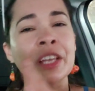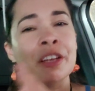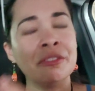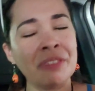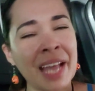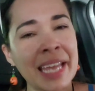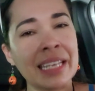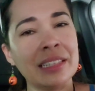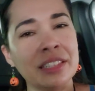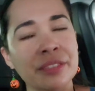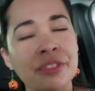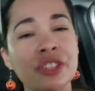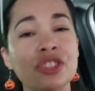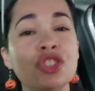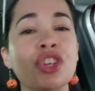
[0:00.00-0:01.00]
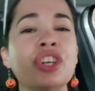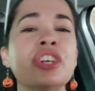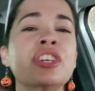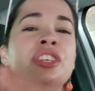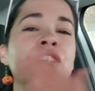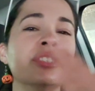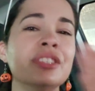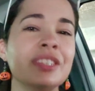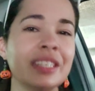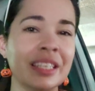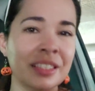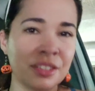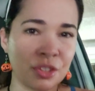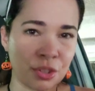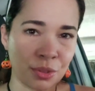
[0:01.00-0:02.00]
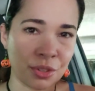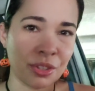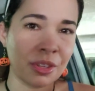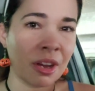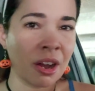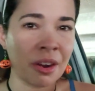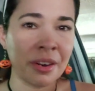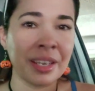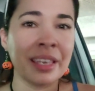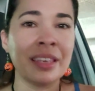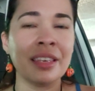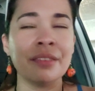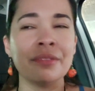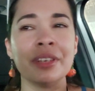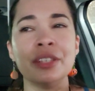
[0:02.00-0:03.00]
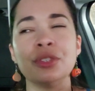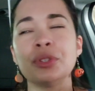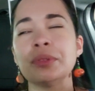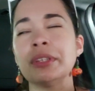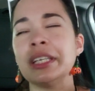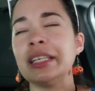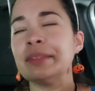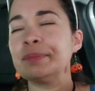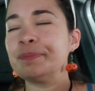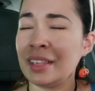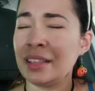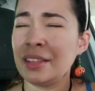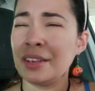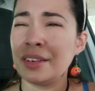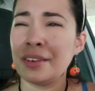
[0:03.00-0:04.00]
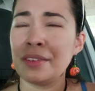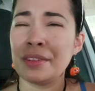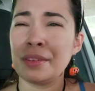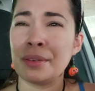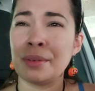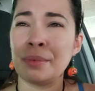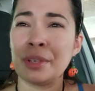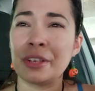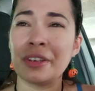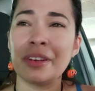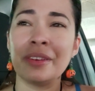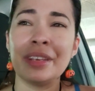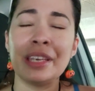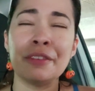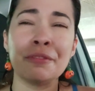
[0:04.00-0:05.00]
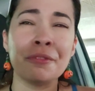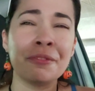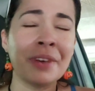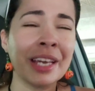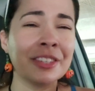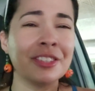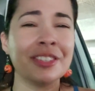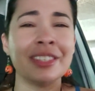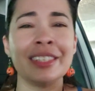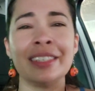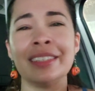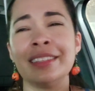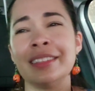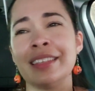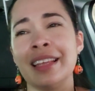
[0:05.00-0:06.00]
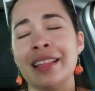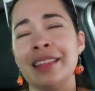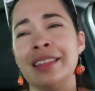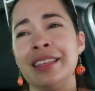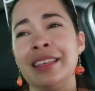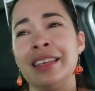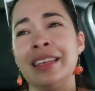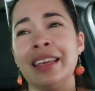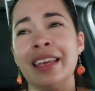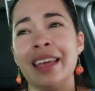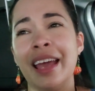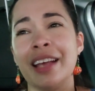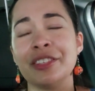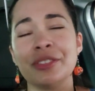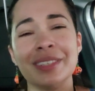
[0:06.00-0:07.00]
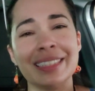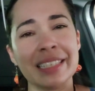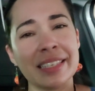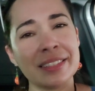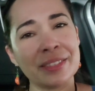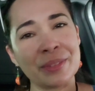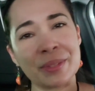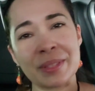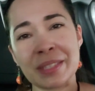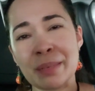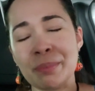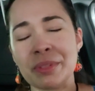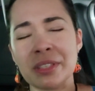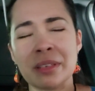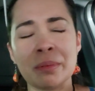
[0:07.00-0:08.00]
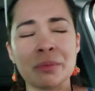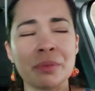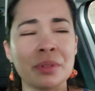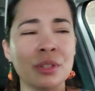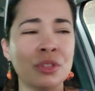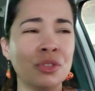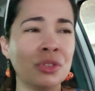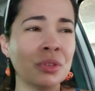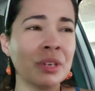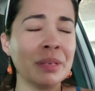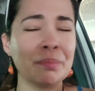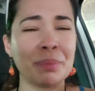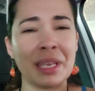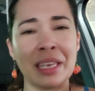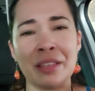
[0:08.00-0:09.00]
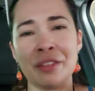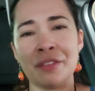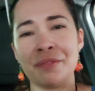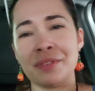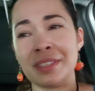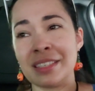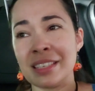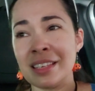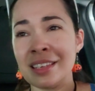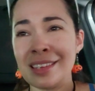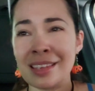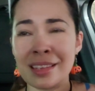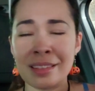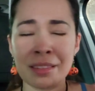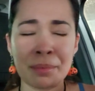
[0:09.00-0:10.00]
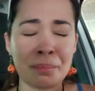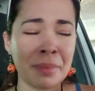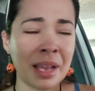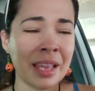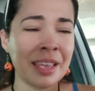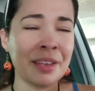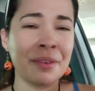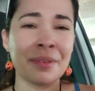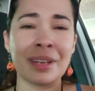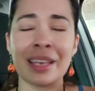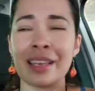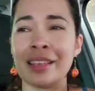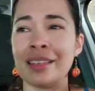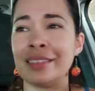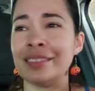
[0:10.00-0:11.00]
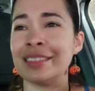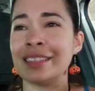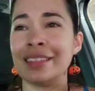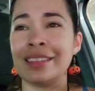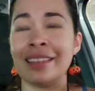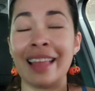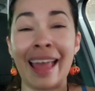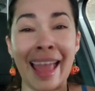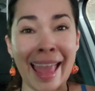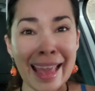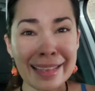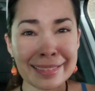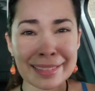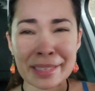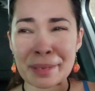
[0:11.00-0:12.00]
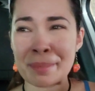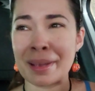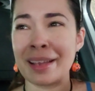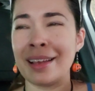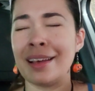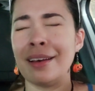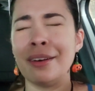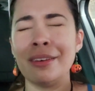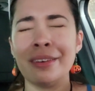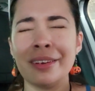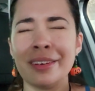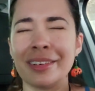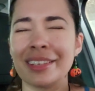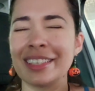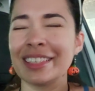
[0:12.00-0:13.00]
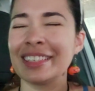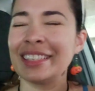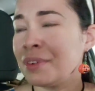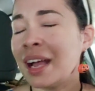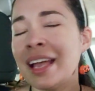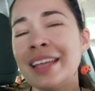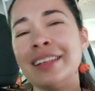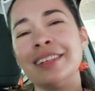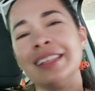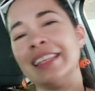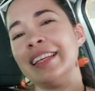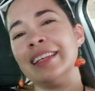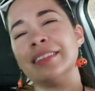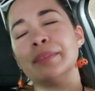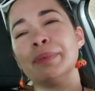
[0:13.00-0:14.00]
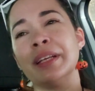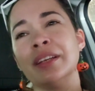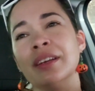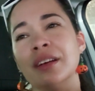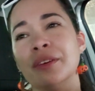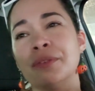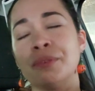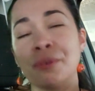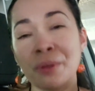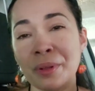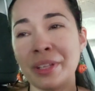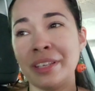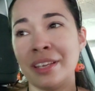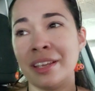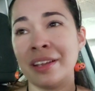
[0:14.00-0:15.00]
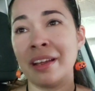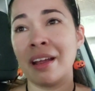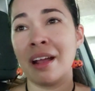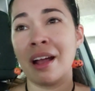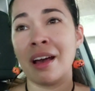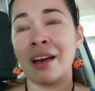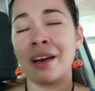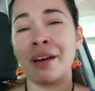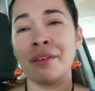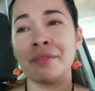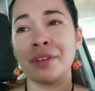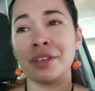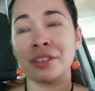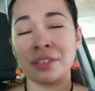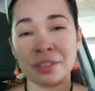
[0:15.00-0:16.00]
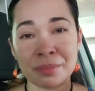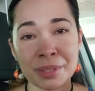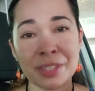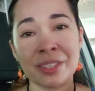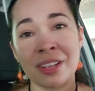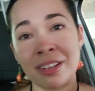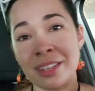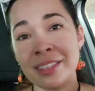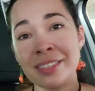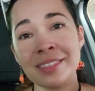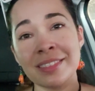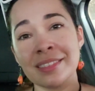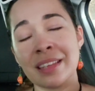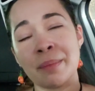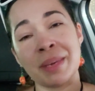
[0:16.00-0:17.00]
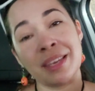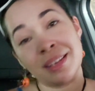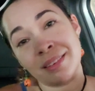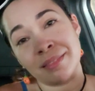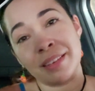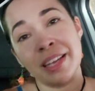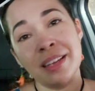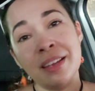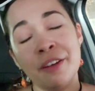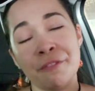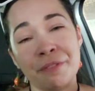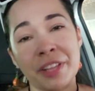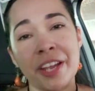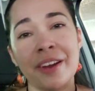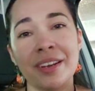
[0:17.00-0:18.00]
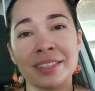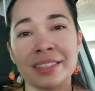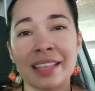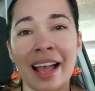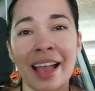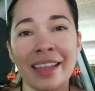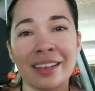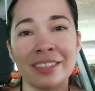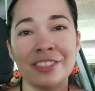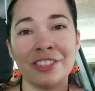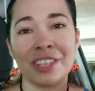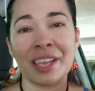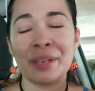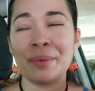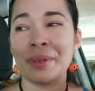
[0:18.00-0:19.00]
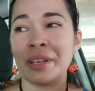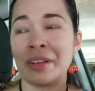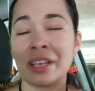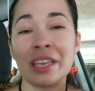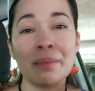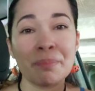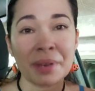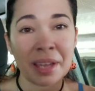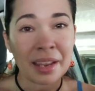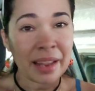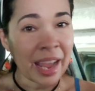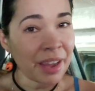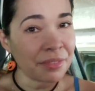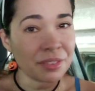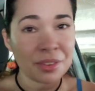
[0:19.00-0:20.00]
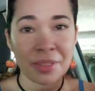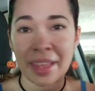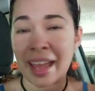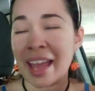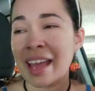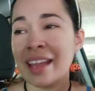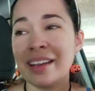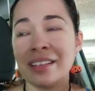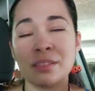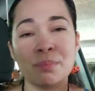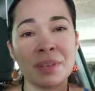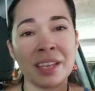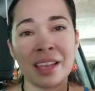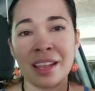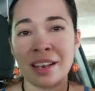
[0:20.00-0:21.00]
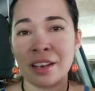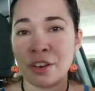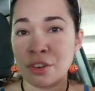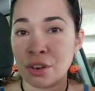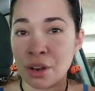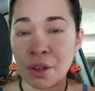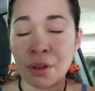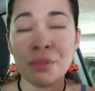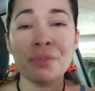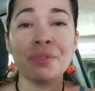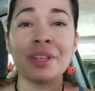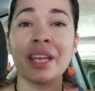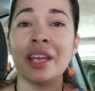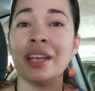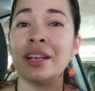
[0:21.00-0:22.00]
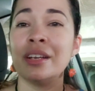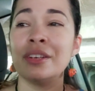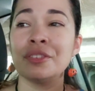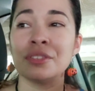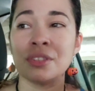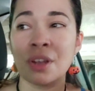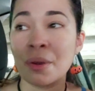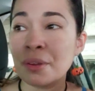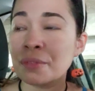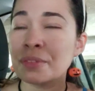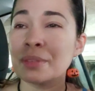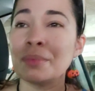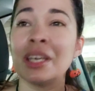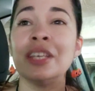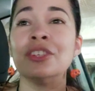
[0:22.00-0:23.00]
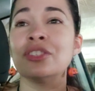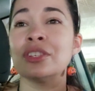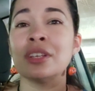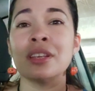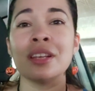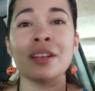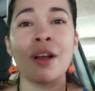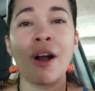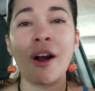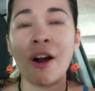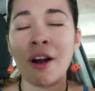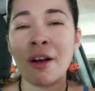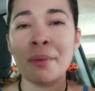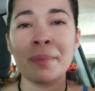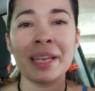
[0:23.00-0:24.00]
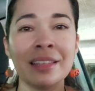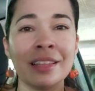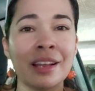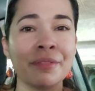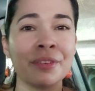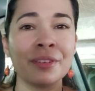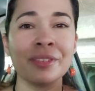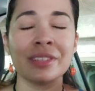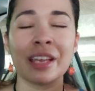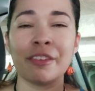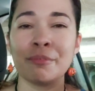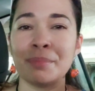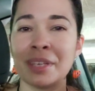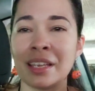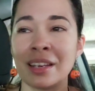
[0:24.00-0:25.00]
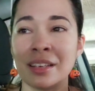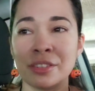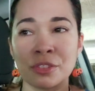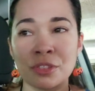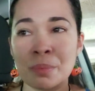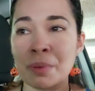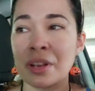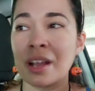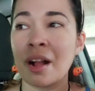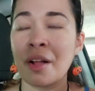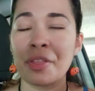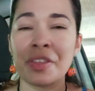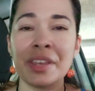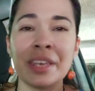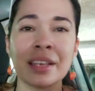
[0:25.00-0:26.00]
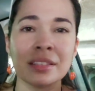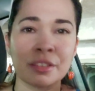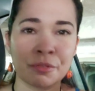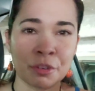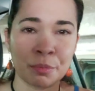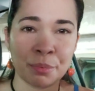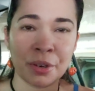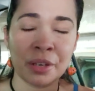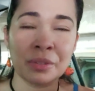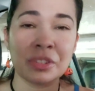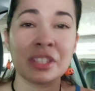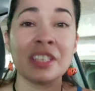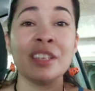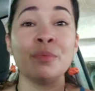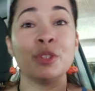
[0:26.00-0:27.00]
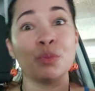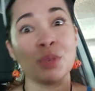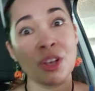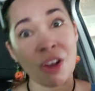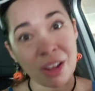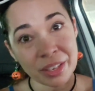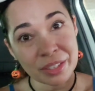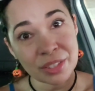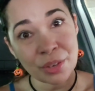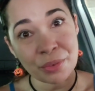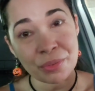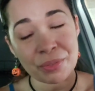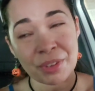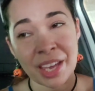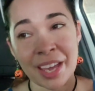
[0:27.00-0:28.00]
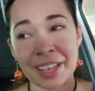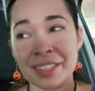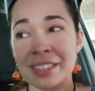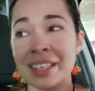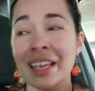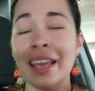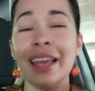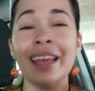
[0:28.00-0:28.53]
Fatty liver turns into scarring eventually. Then there are the recurring infections and the extraintestinal symptoms with the joint pain, the fatigue, the migraines, and the eczema. Oh, finally, it's been a full year of good results. I mean, flare aside in January, but after that, it's been no flares, no inflammation. All levels have been super healthy except for protein, which we also fixed.